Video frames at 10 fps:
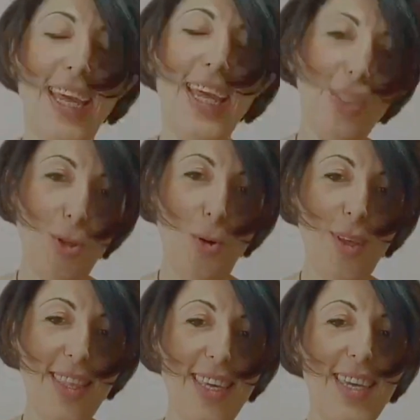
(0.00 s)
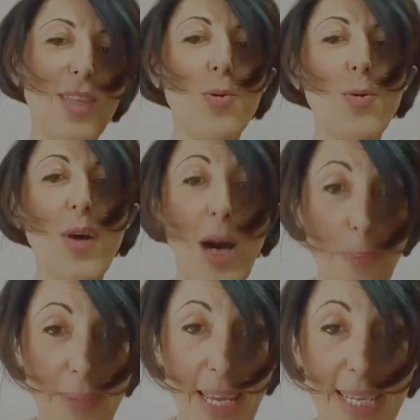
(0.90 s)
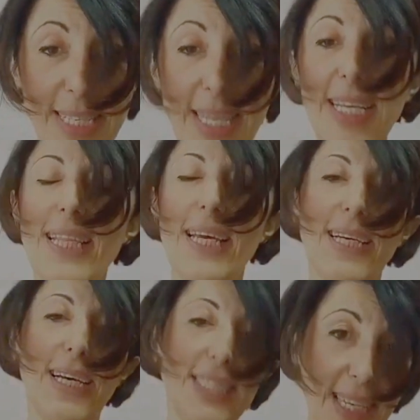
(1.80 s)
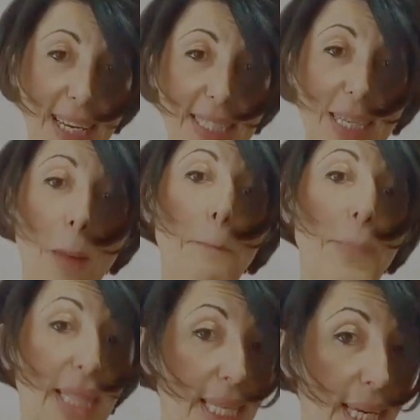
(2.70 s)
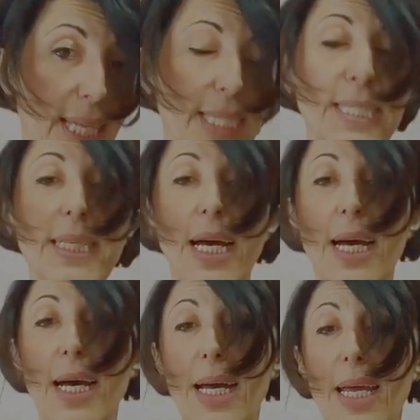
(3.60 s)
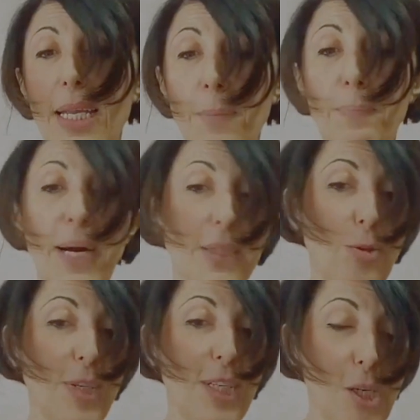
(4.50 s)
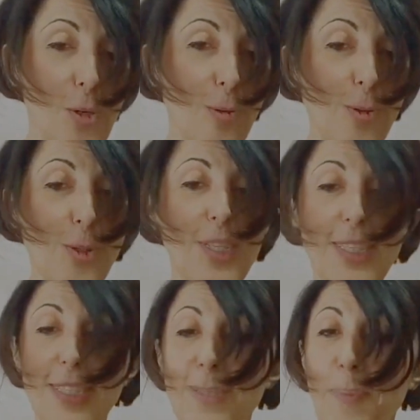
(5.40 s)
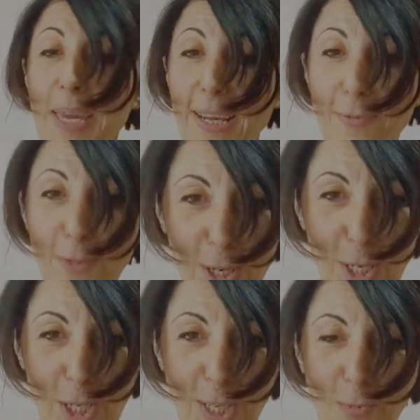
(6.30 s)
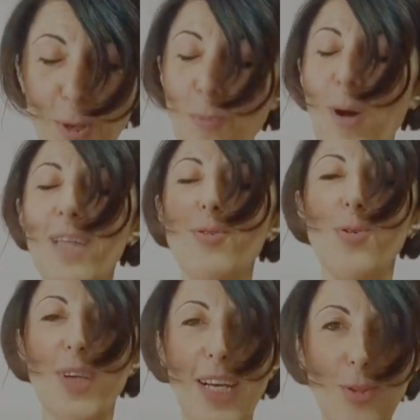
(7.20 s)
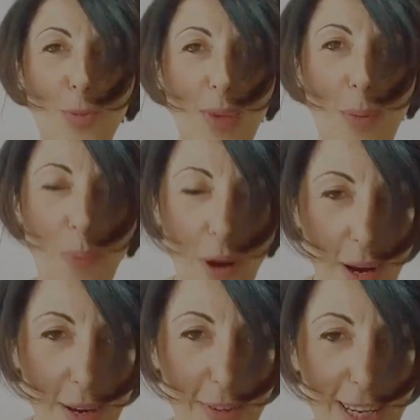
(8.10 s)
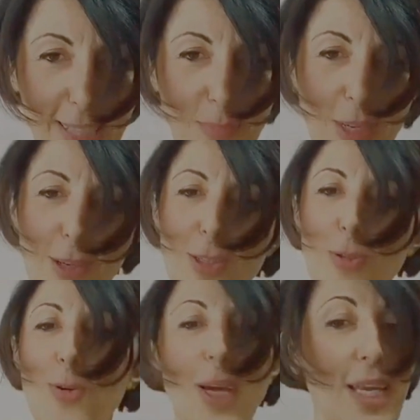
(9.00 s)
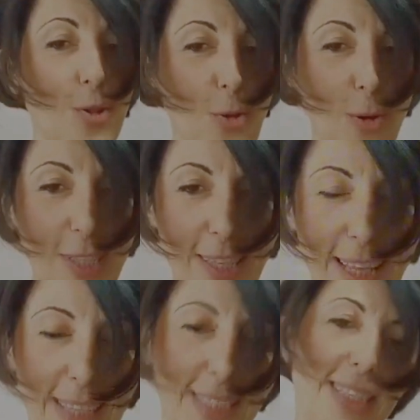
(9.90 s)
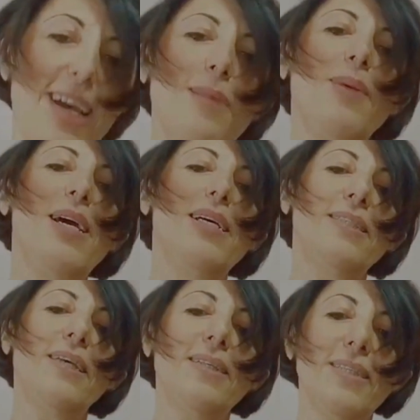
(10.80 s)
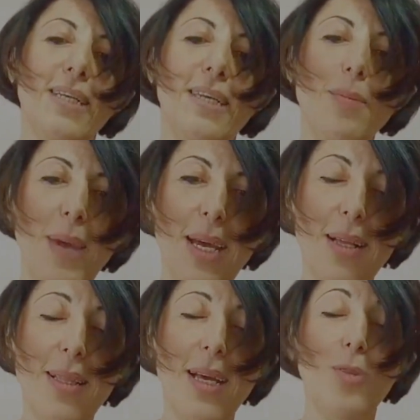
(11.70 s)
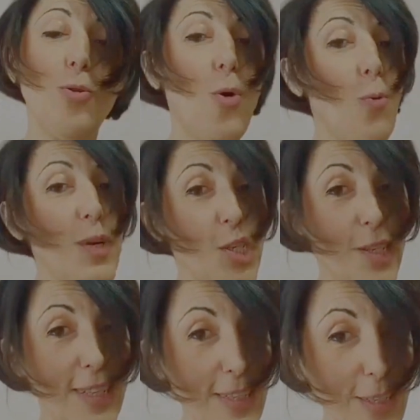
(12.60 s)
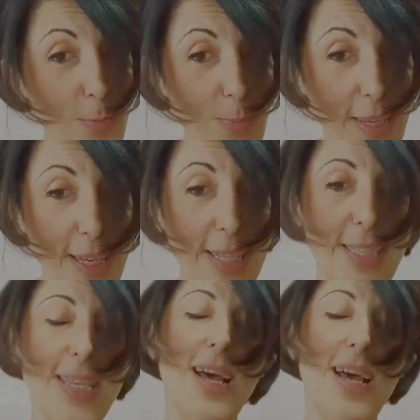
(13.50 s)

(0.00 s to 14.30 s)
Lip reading: Enjoy the new update. Like I said, please, any bugs or issues, this is the beta version. We want you guys to be a part of it because you enjoyed it last time. Send us an email. No wish list, please.